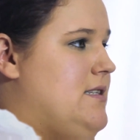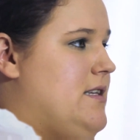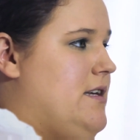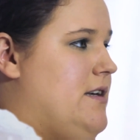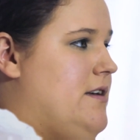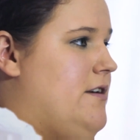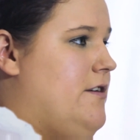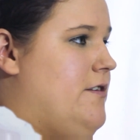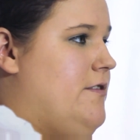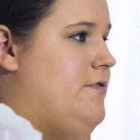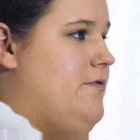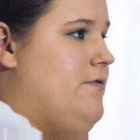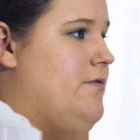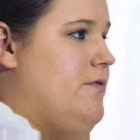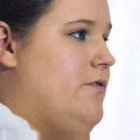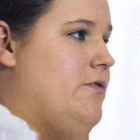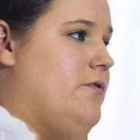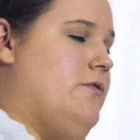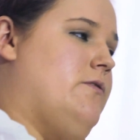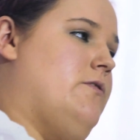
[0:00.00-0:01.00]
that have
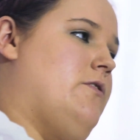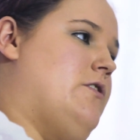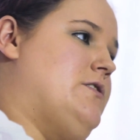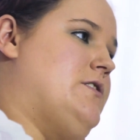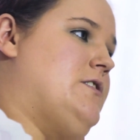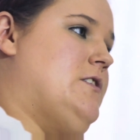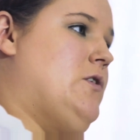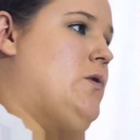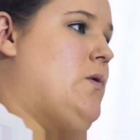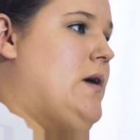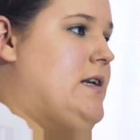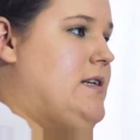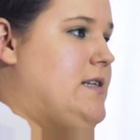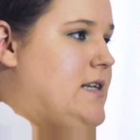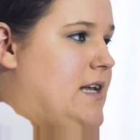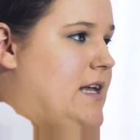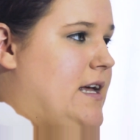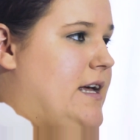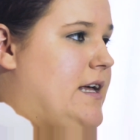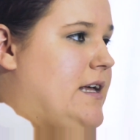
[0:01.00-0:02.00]

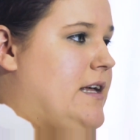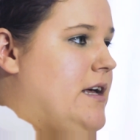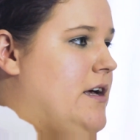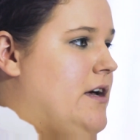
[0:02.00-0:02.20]
consequently